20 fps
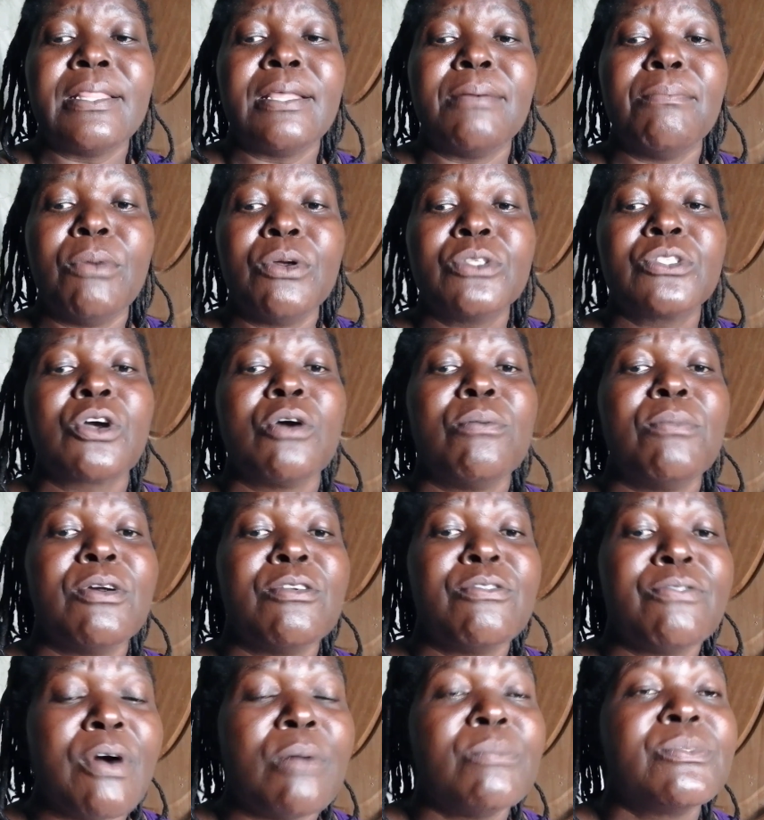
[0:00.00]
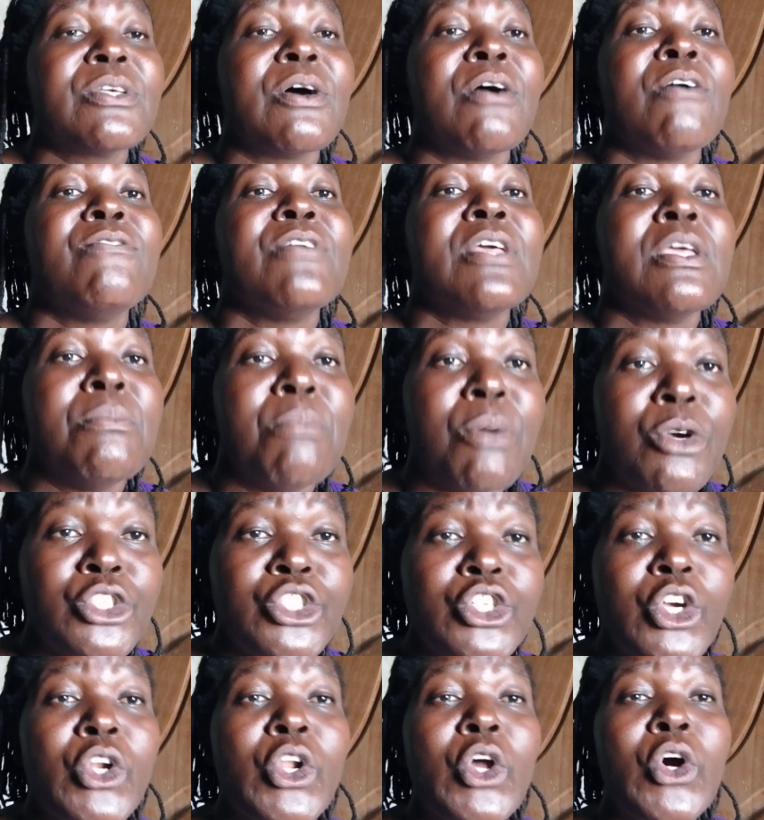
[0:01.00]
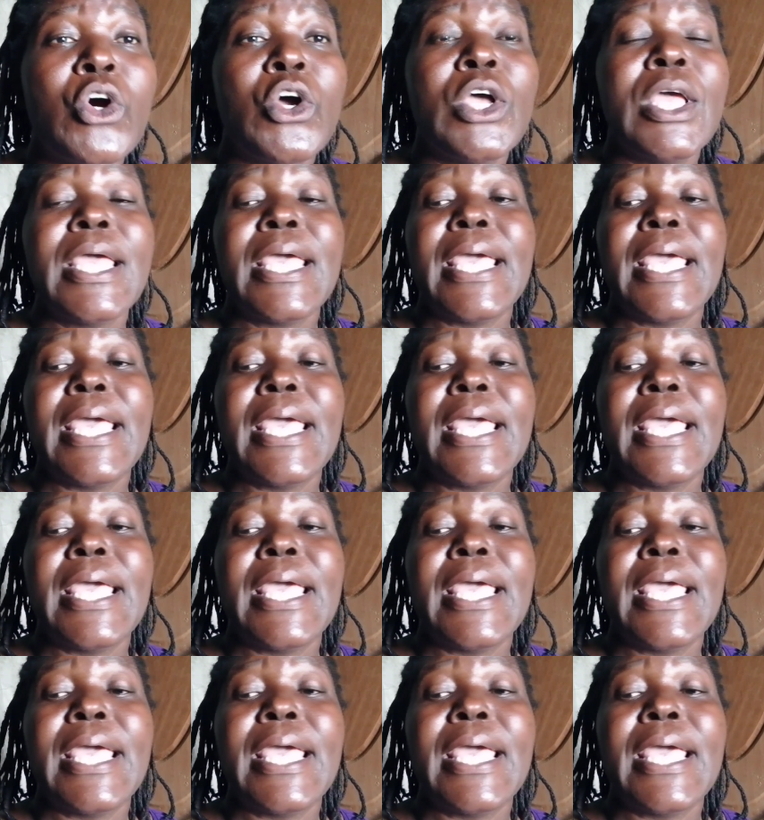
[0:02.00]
the most common forms of emotional